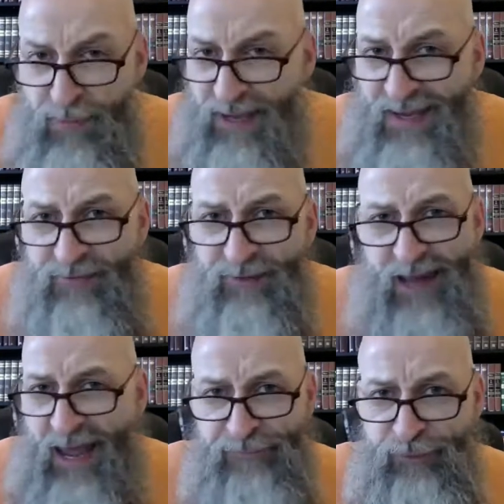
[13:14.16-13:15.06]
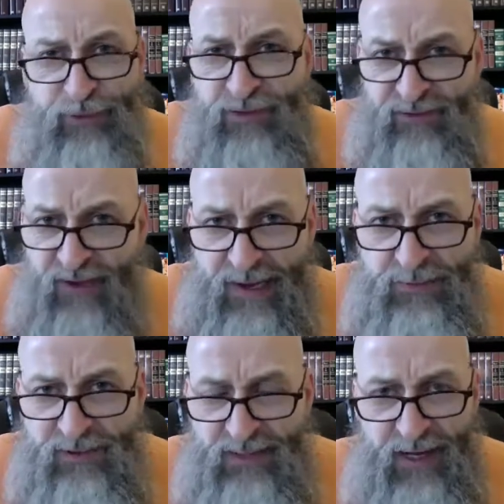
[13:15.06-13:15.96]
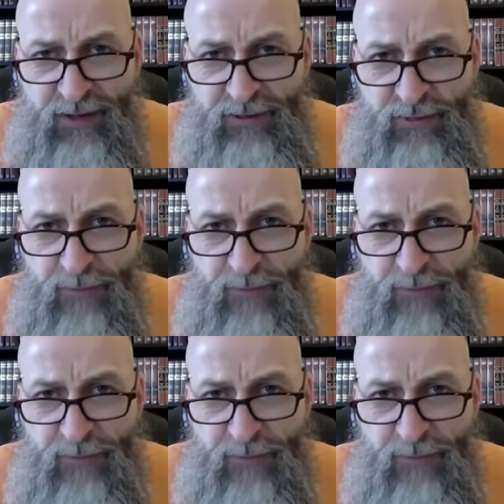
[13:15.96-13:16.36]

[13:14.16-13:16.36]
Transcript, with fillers: even after the same sex,